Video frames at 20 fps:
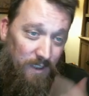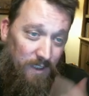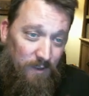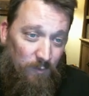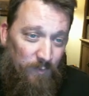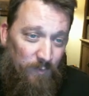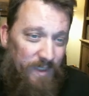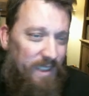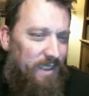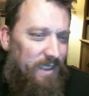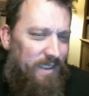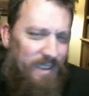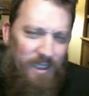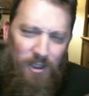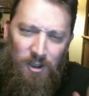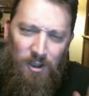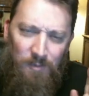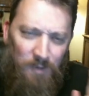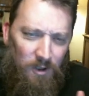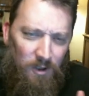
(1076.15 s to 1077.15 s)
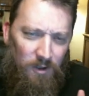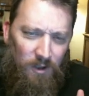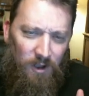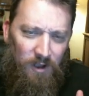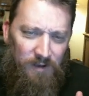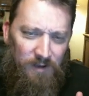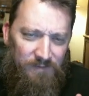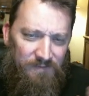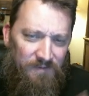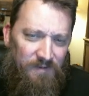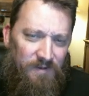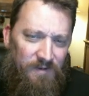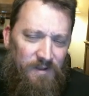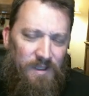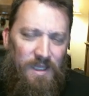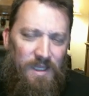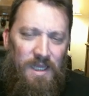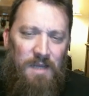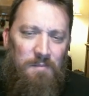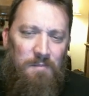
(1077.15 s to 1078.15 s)
We didn't kill them all off,
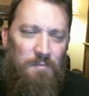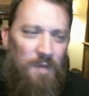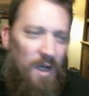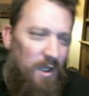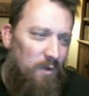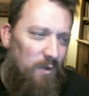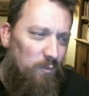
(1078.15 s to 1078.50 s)
but